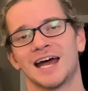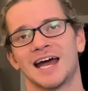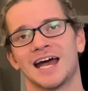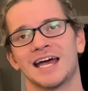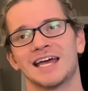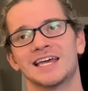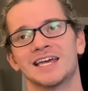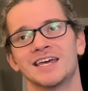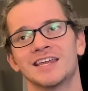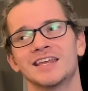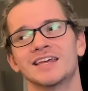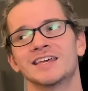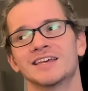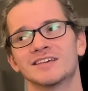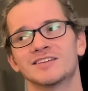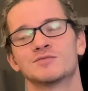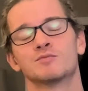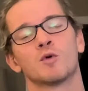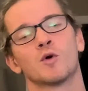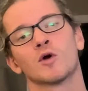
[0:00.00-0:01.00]
it
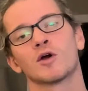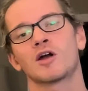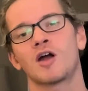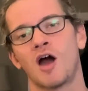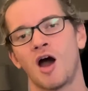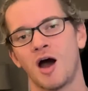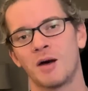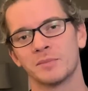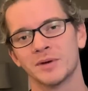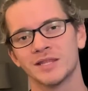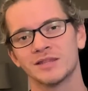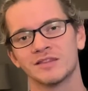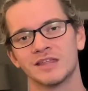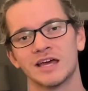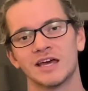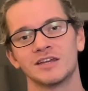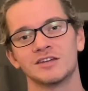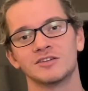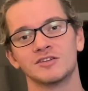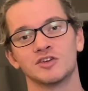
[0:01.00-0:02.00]
is more common
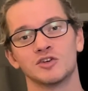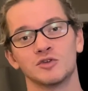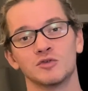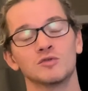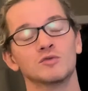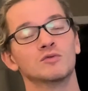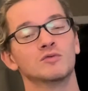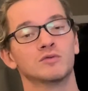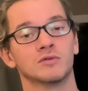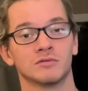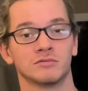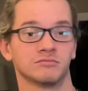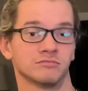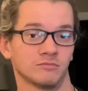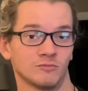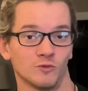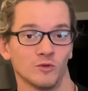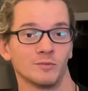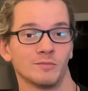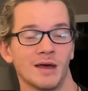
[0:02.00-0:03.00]
than you
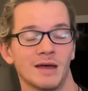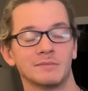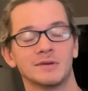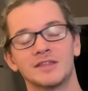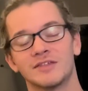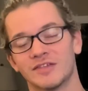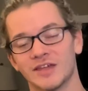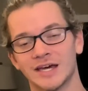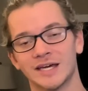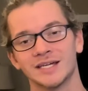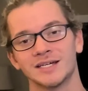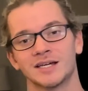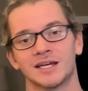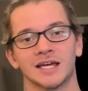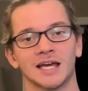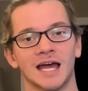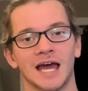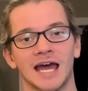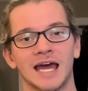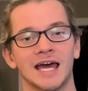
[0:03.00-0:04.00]
would maybe think,
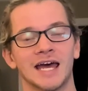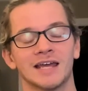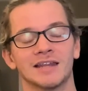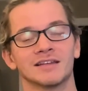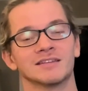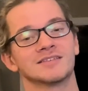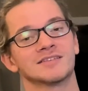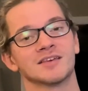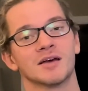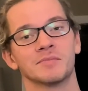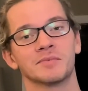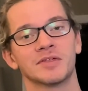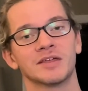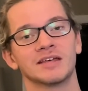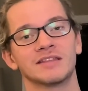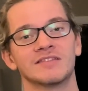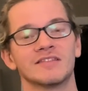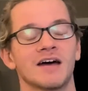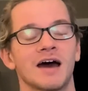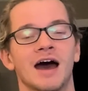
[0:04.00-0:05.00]
and it's
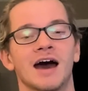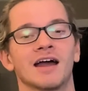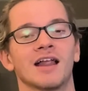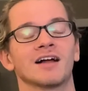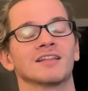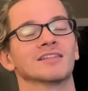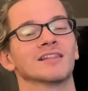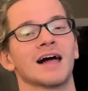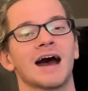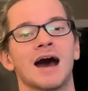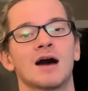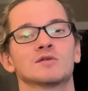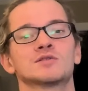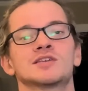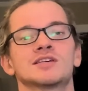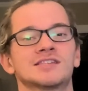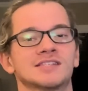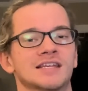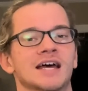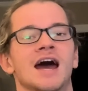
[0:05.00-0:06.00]
something that allows
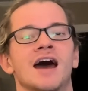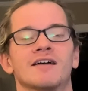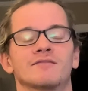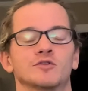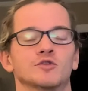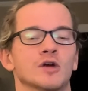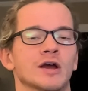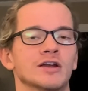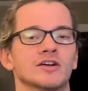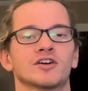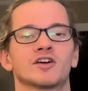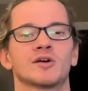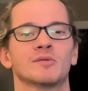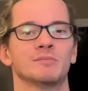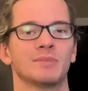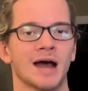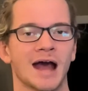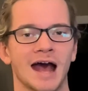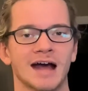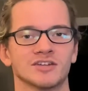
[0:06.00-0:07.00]
us to have greater
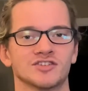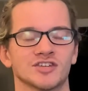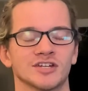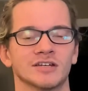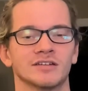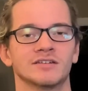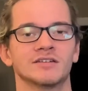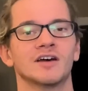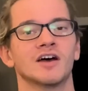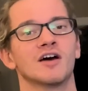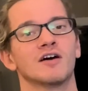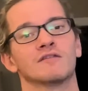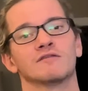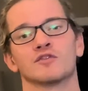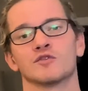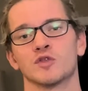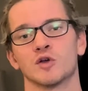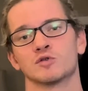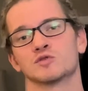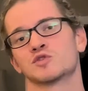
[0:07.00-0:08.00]
compassion for
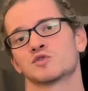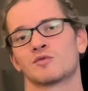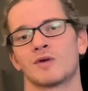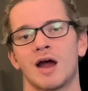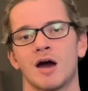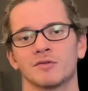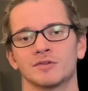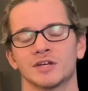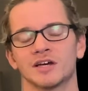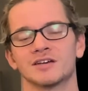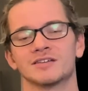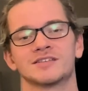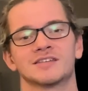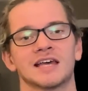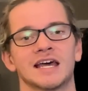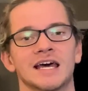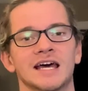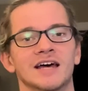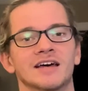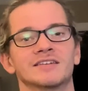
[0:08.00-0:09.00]
those around us.
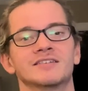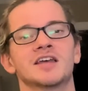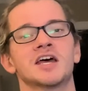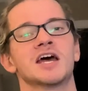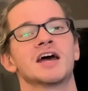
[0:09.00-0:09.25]
And